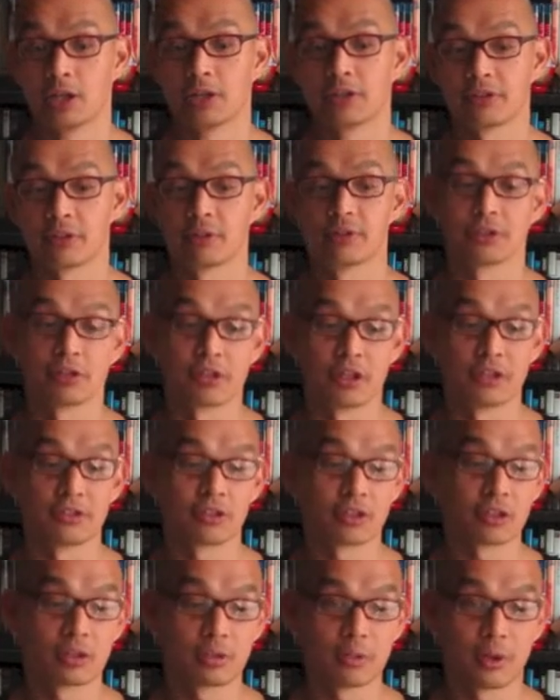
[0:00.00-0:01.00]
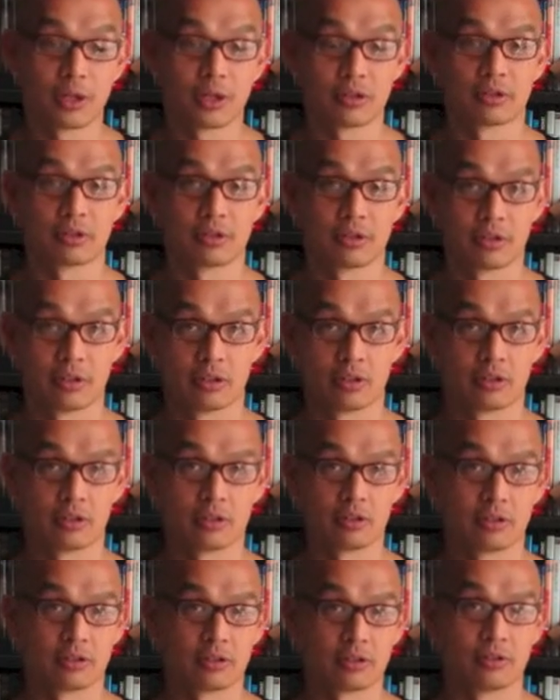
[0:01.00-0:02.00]
So it's a good way to
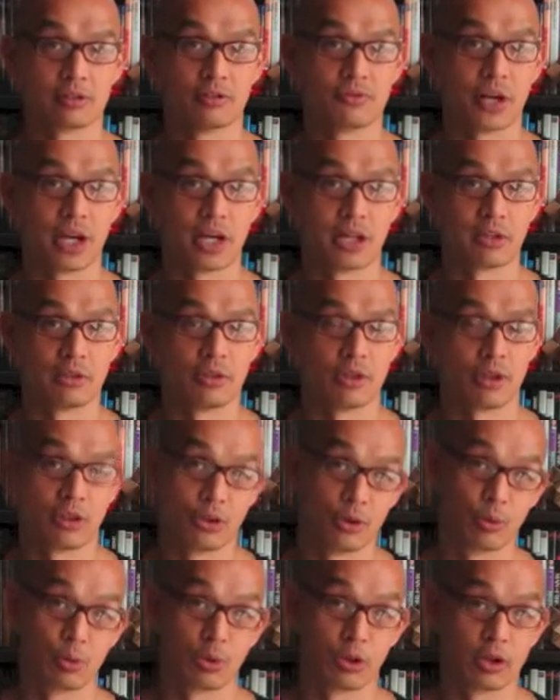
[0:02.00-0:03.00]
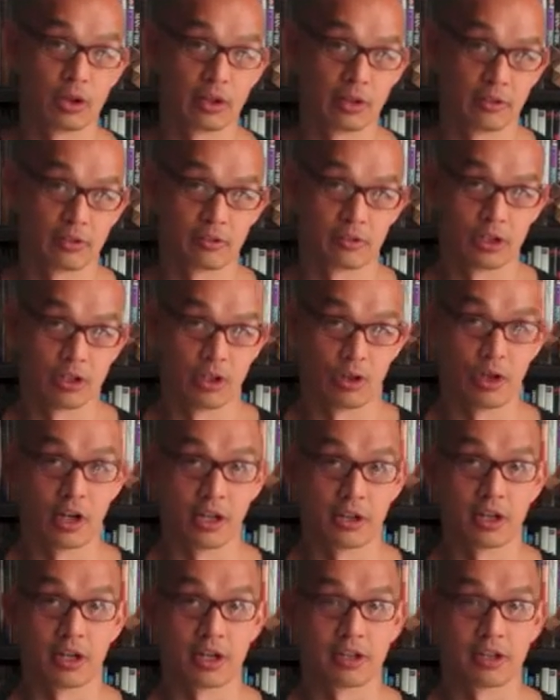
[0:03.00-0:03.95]
to divide the work, you know, on